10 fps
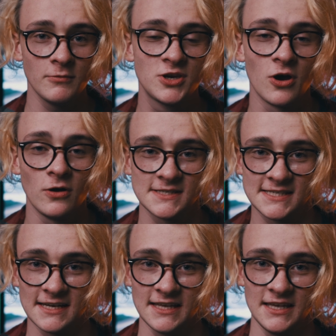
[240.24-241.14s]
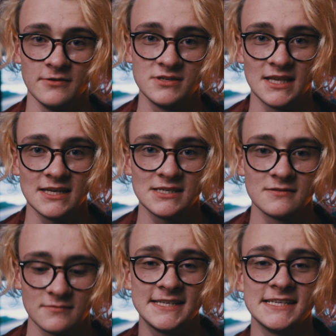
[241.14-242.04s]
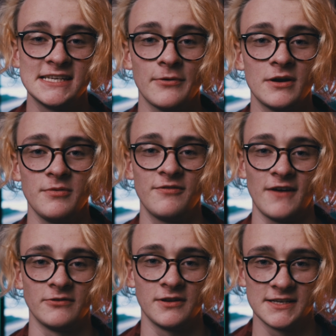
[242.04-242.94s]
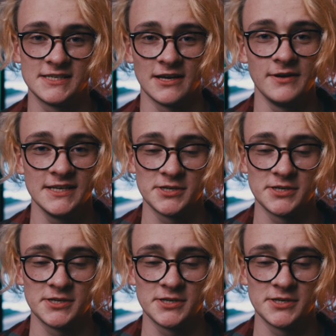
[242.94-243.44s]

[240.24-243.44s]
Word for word: I would constantly use this. This is nowhere to be found on the Sony,